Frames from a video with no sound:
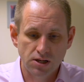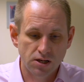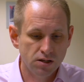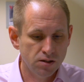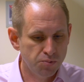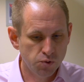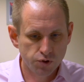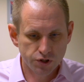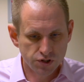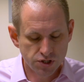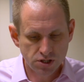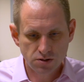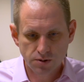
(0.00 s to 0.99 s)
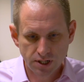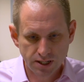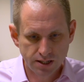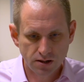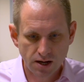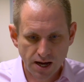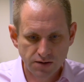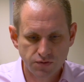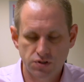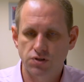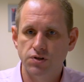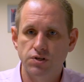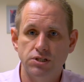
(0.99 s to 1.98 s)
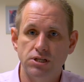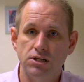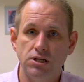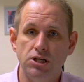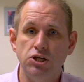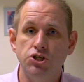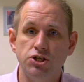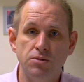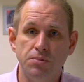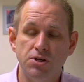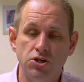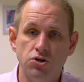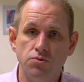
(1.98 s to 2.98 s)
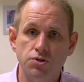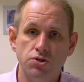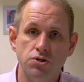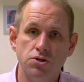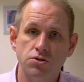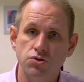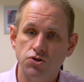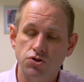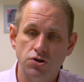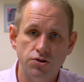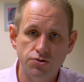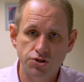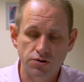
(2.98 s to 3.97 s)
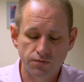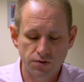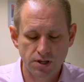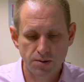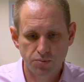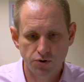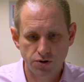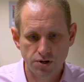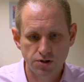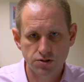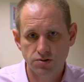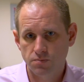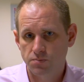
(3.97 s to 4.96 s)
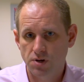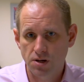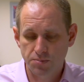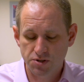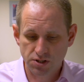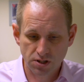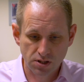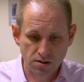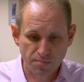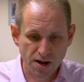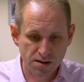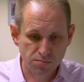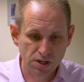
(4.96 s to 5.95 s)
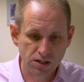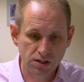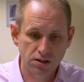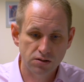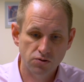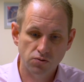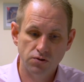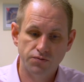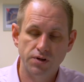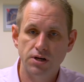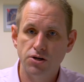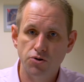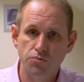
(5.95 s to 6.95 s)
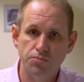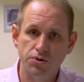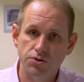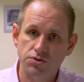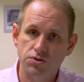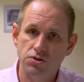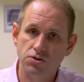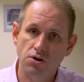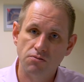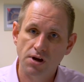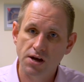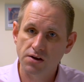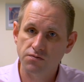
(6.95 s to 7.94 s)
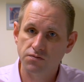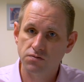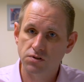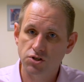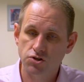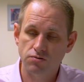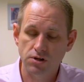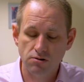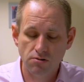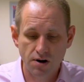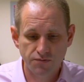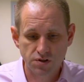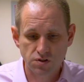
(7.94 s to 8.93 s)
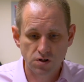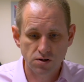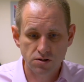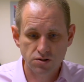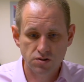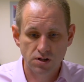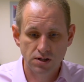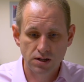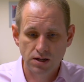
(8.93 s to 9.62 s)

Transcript: And Apple continually are advertising eGPU as a solution for their products, particularly the Mac Mini and all of their notebooks that don't have discrete graphics cards.